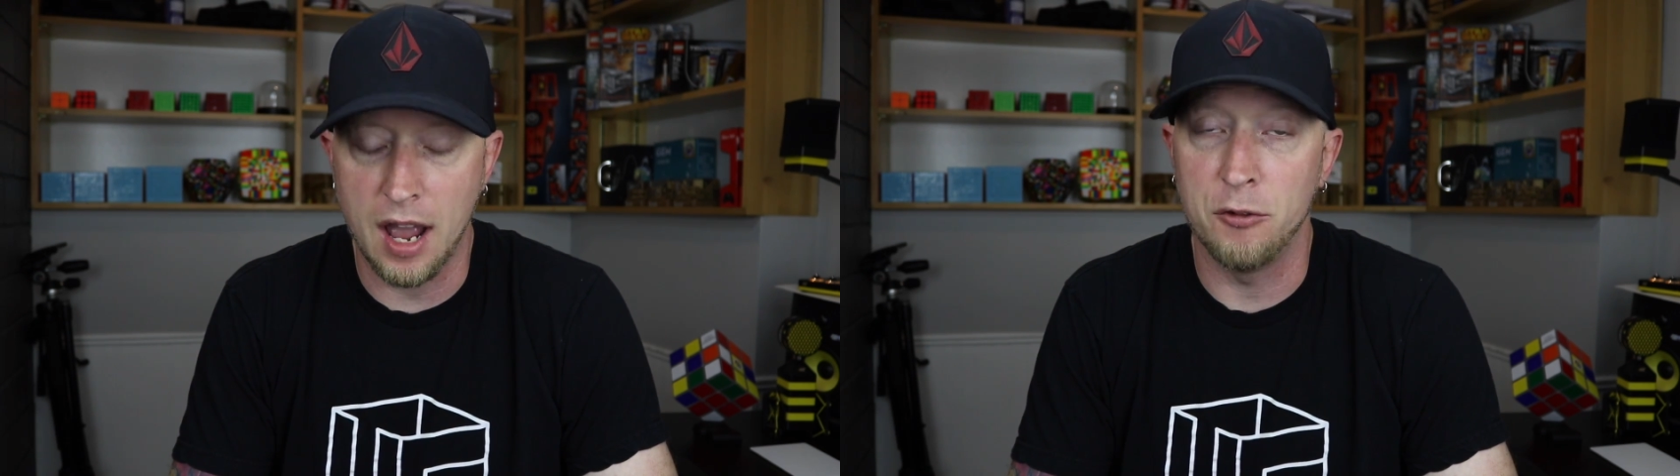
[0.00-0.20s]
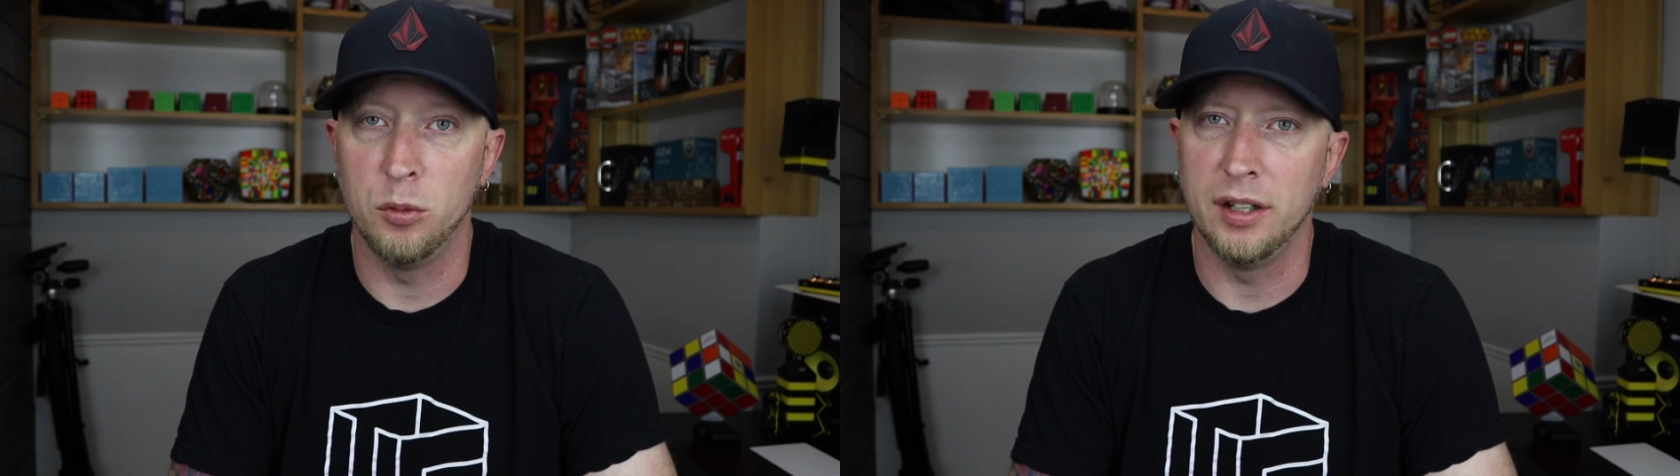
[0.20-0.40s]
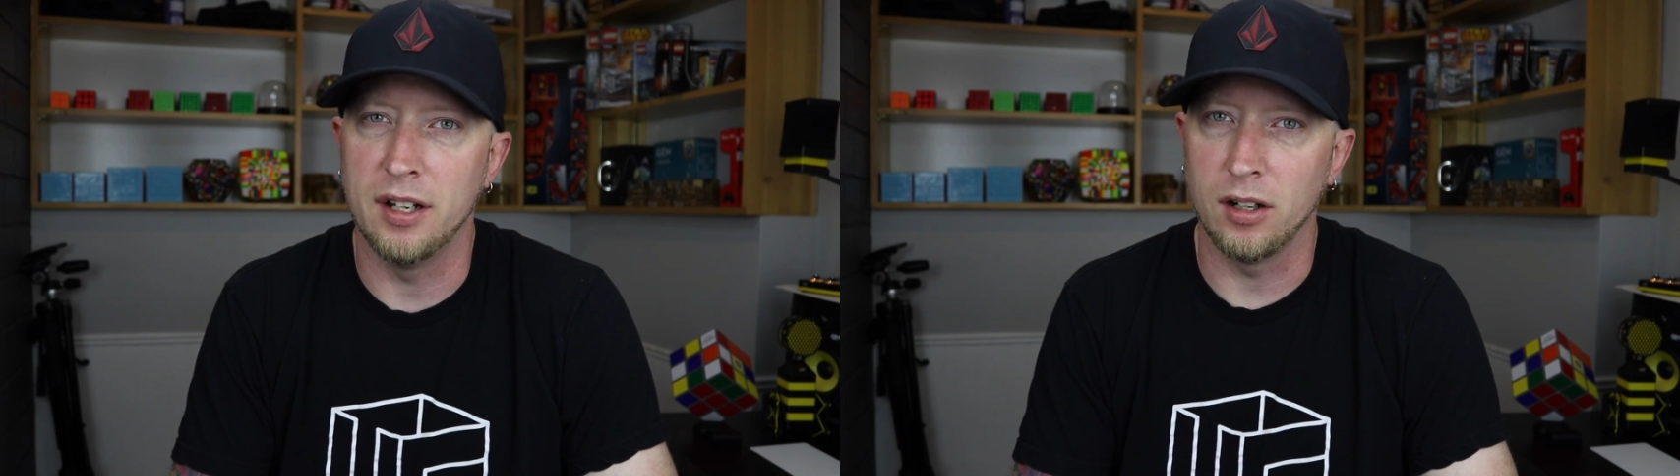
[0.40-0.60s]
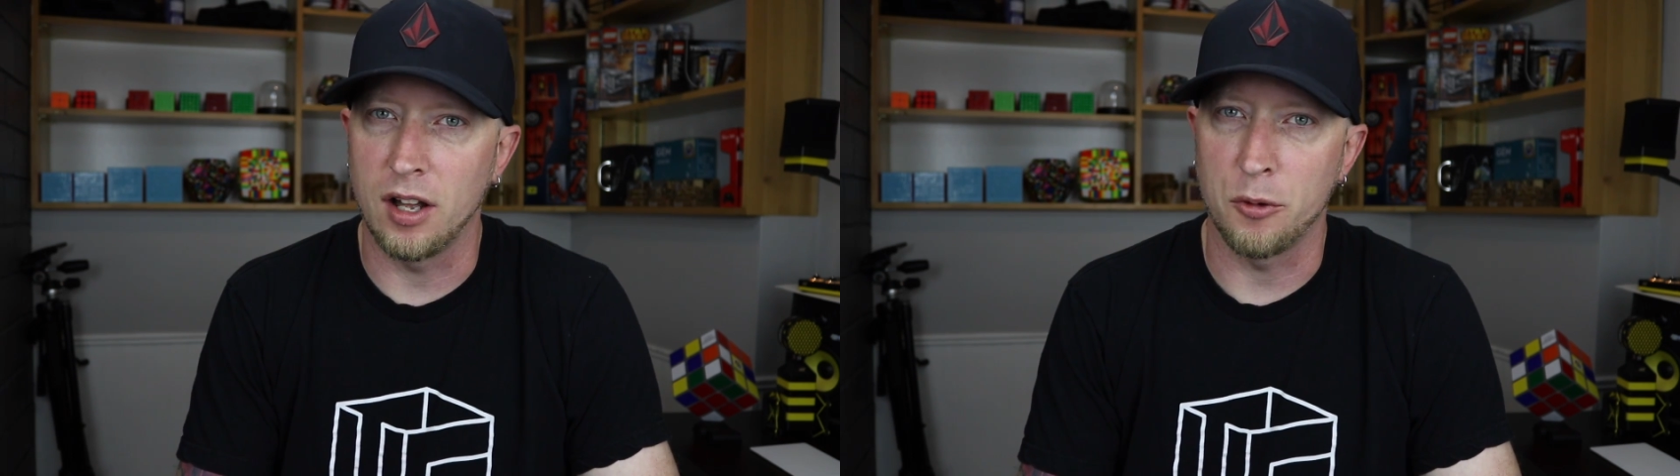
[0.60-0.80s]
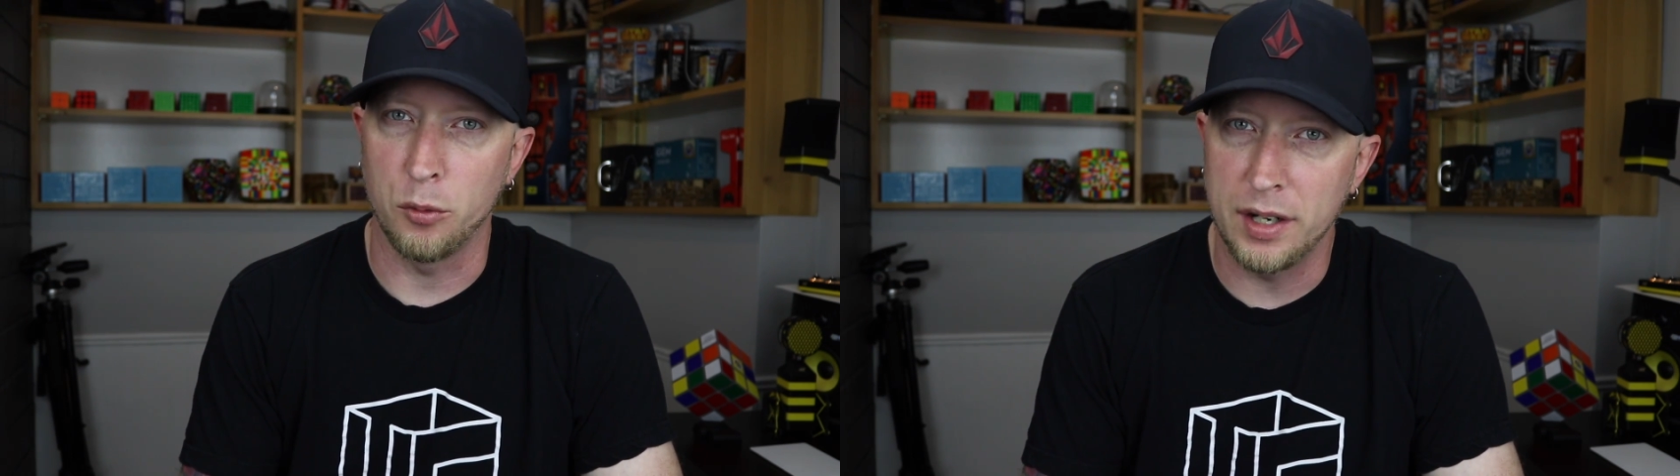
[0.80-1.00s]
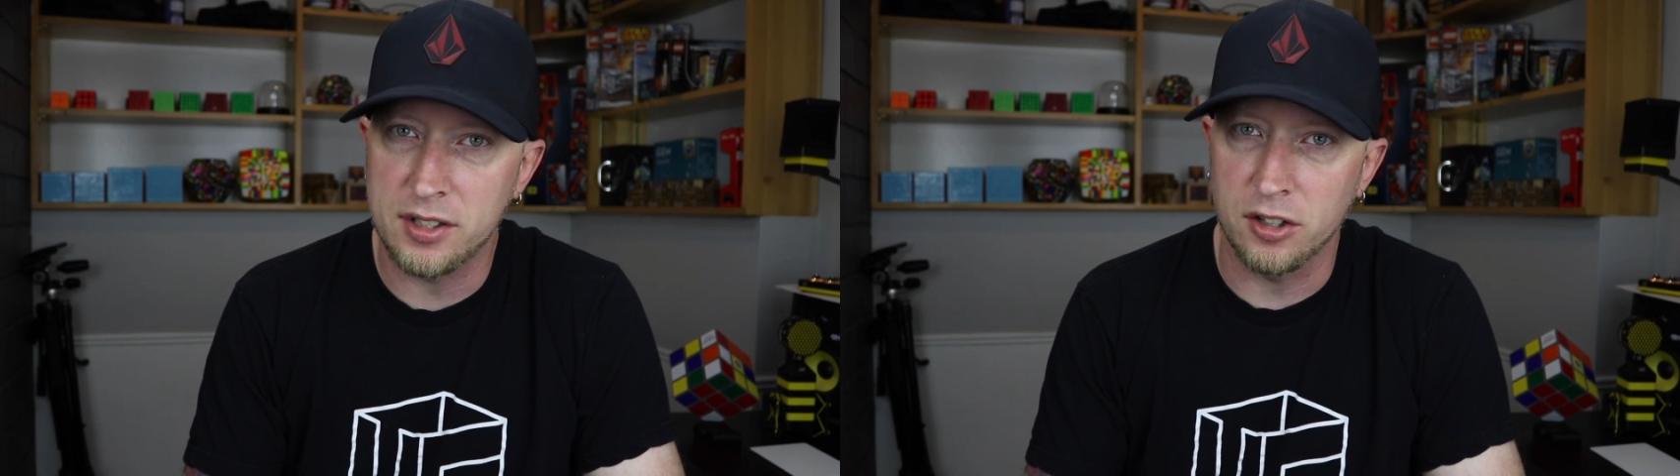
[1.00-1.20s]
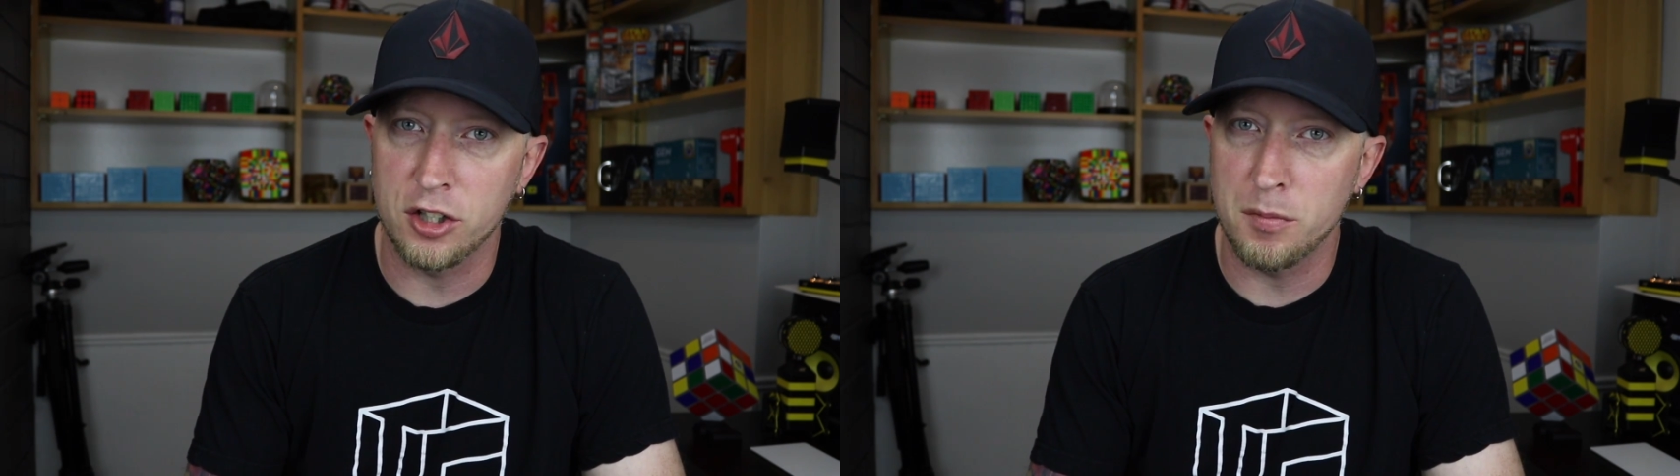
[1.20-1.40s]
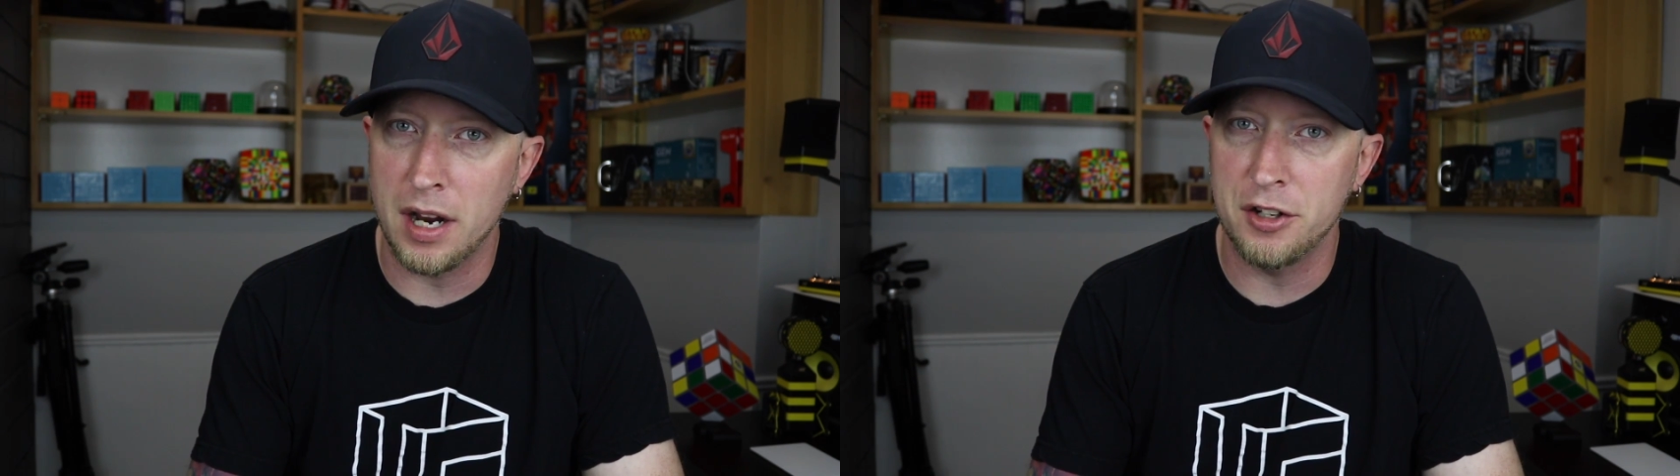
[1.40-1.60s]
I haven't really done a lot of
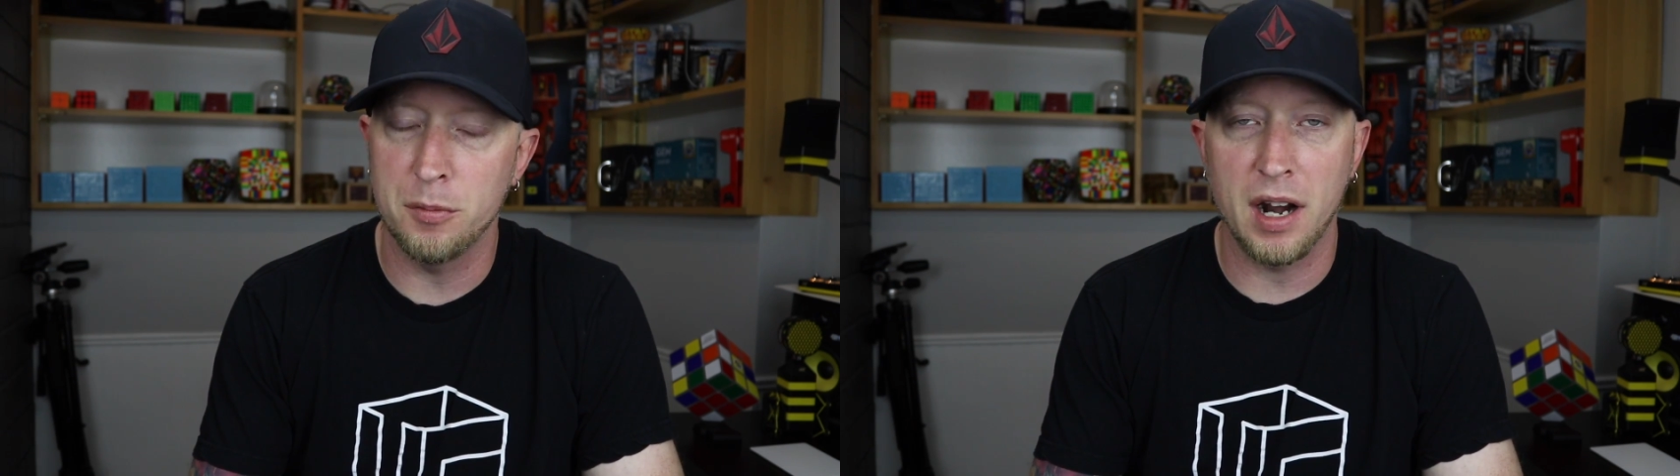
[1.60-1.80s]
research, mind you,